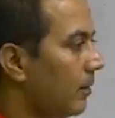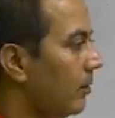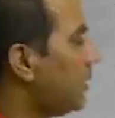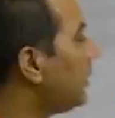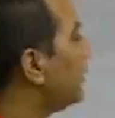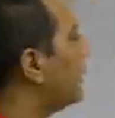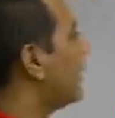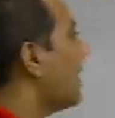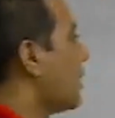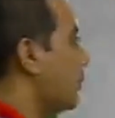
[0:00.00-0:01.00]
what?
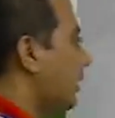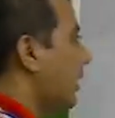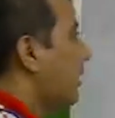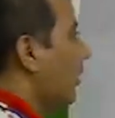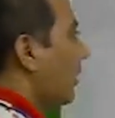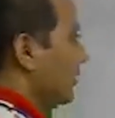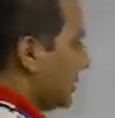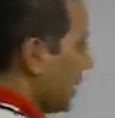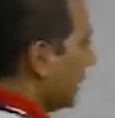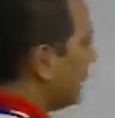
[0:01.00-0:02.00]
Carbon
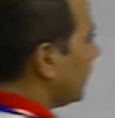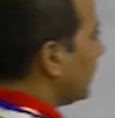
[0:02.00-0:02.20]
dioxide.